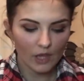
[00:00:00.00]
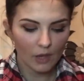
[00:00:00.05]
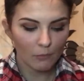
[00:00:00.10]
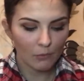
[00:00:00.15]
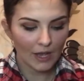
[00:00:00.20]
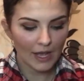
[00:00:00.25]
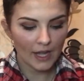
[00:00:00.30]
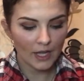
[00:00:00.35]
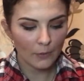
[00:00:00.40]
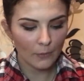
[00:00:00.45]

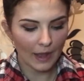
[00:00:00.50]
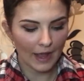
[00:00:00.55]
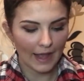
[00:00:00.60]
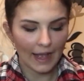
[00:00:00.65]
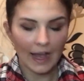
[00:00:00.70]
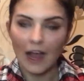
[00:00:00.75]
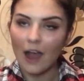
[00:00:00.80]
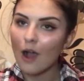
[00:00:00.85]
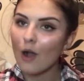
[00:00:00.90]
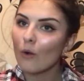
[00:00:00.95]
But anyway,
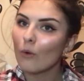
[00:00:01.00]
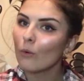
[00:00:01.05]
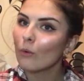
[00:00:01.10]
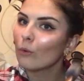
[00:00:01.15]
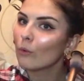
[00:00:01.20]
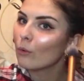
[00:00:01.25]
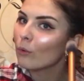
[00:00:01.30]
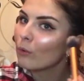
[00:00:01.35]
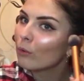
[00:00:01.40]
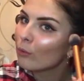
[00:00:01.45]

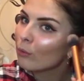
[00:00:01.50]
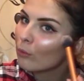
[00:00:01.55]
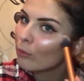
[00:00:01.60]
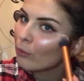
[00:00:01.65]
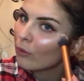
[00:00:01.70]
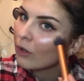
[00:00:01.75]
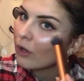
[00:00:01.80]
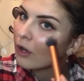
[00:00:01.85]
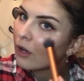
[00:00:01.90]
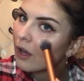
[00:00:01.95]
how
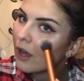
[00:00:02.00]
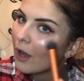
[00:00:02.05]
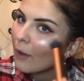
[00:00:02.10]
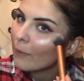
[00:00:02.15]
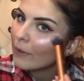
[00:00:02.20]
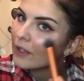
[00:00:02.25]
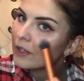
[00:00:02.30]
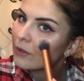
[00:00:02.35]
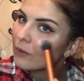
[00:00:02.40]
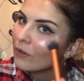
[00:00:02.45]

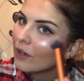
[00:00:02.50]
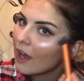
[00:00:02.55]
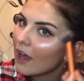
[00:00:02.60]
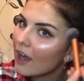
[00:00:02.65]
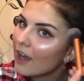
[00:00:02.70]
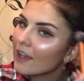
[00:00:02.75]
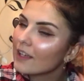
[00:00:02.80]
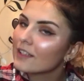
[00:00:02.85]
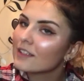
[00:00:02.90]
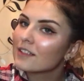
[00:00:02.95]
are you
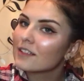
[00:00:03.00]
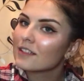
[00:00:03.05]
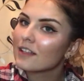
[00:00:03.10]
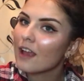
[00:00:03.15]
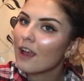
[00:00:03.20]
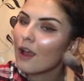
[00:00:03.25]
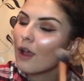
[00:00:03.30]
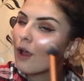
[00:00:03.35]
guys